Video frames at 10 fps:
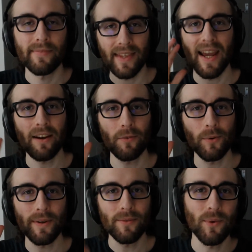Hi
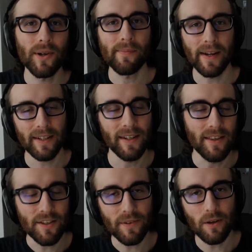everyone, welcome back. In
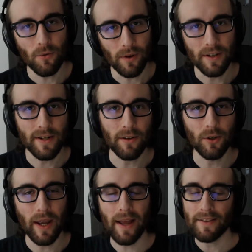this video, we're going to take a
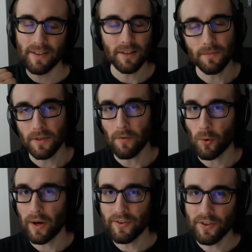look at systems of
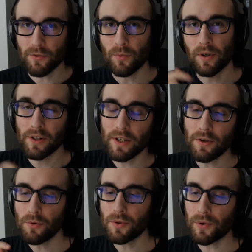equations. We'll
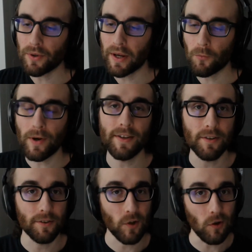continue to look at ways
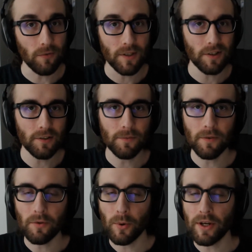to solve systems
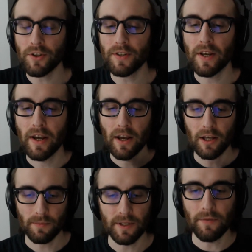of equations.
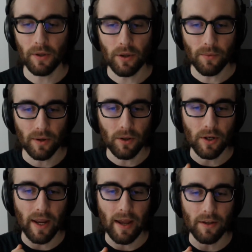Specifically, we're going to
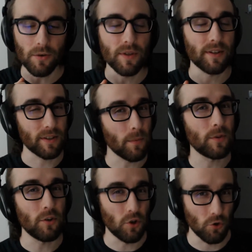look at using
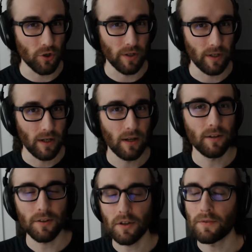substitution
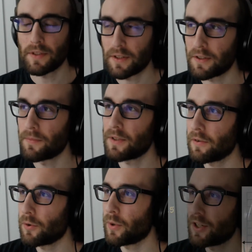to solve systems
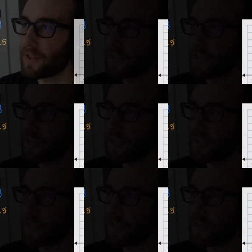of equations.